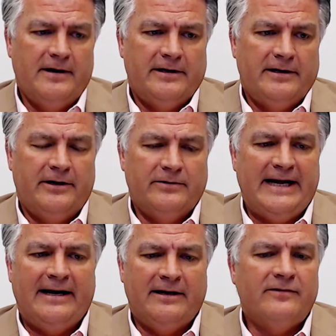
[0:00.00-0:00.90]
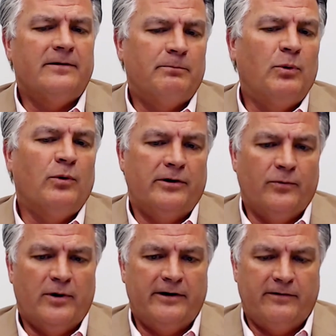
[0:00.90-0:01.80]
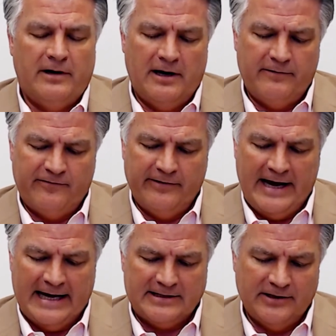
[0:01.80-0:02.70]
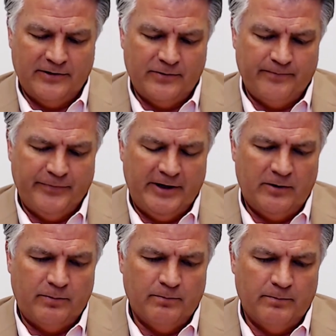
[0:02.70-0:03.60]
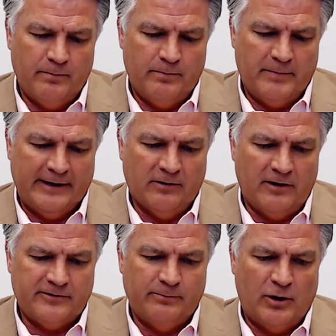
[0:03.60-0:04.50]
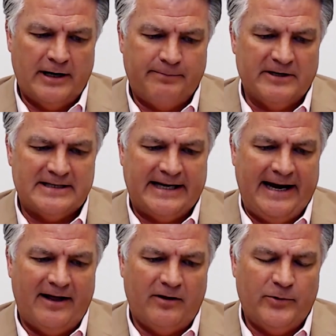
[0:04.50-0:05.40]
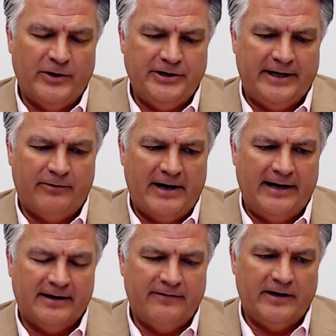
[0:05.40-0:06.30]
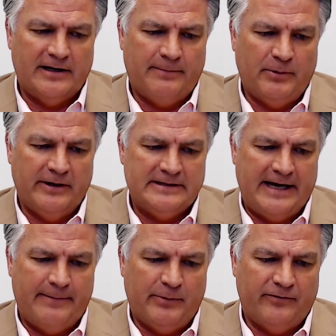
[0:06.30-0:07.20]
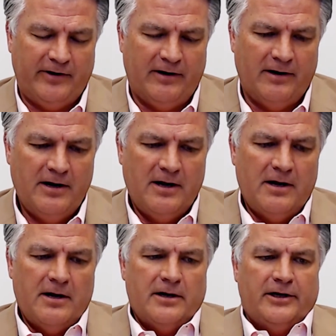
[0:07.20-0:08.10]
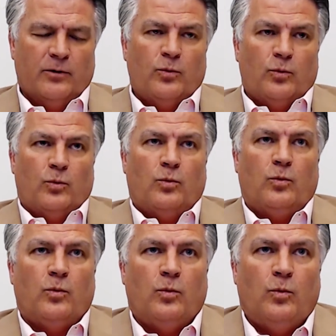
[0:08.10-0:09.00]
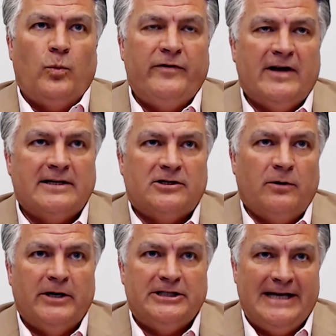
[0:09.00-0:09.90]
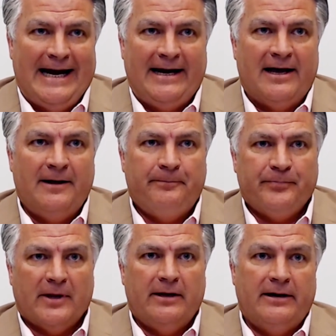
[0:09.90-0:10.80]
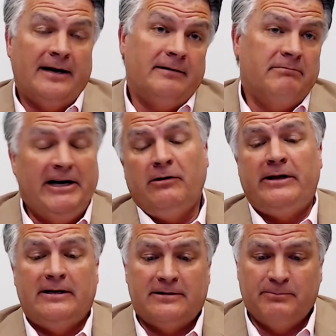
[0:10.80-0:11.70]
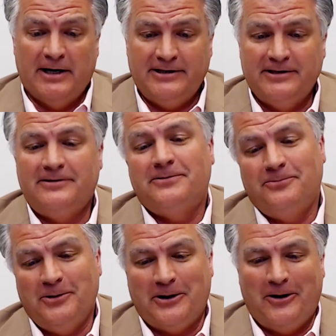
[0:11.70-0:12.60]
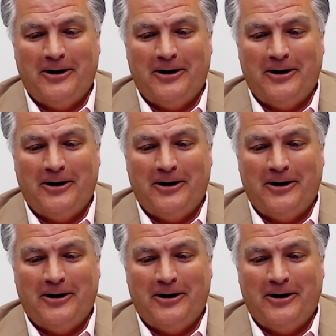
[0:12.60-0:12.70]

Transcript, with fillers: you know data is an important one uh, for that so you know michael also brought up the scale and when you get it right i'll give you a couple examples here you know we've got so much data not nearly as much as what Gar-